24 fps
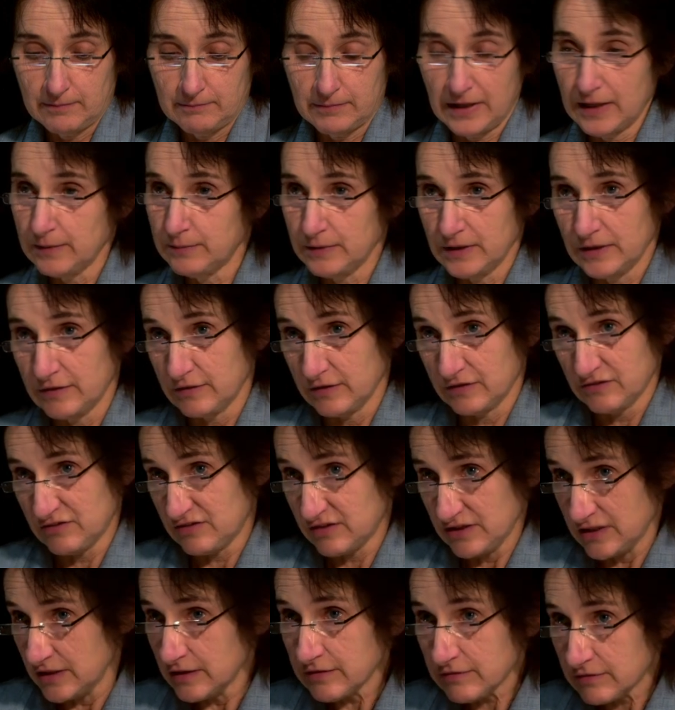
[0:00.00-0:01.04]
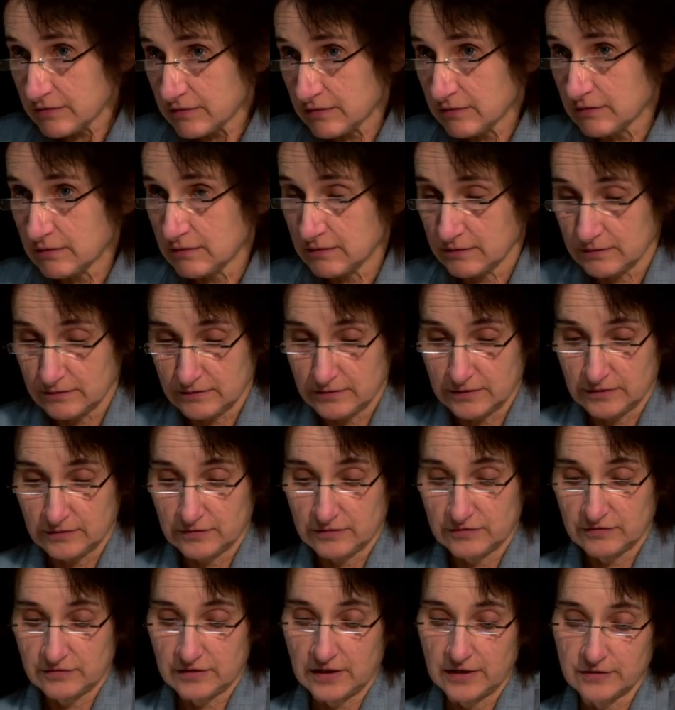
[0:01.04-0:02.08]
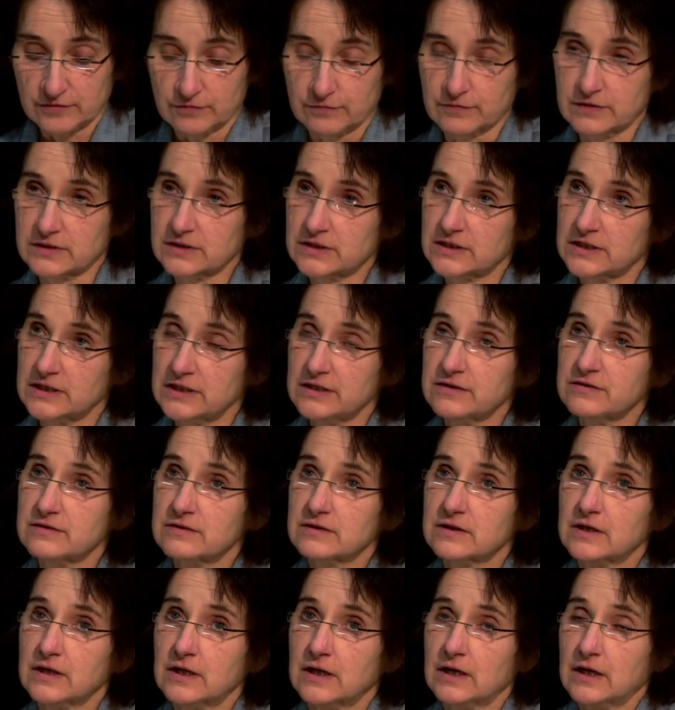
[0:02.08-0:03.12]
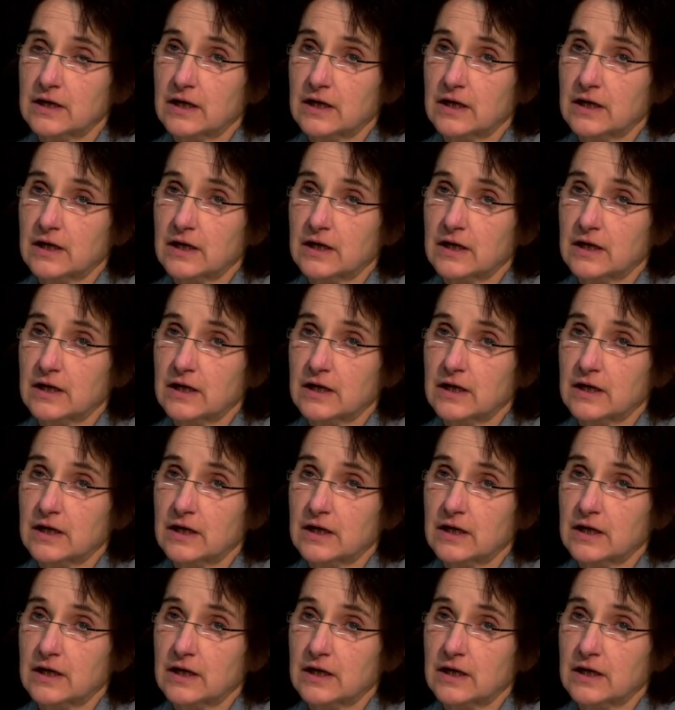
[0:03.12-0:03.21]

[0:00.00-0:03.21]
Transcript: maybe the teeth, the size of the teeth,